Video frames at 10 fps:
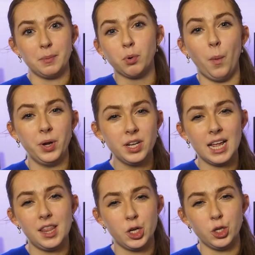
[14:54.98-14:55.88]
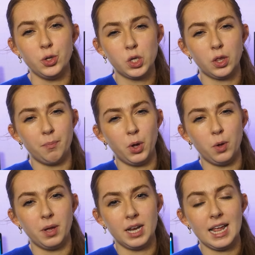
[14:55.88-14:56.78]
prominent in the news at the
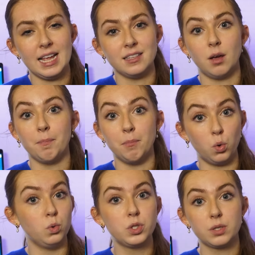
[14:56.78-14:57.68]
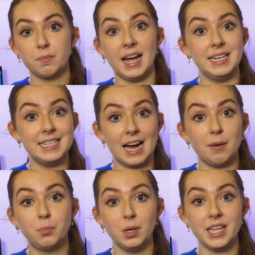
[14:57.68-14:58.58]
moment is mold and
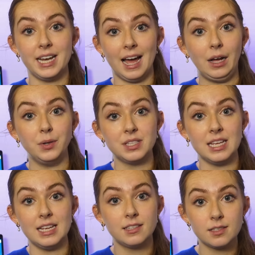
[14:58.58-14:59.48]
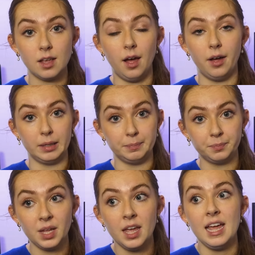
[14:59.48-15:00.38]
damp within houses.
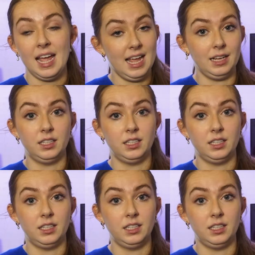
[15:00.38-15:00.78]
It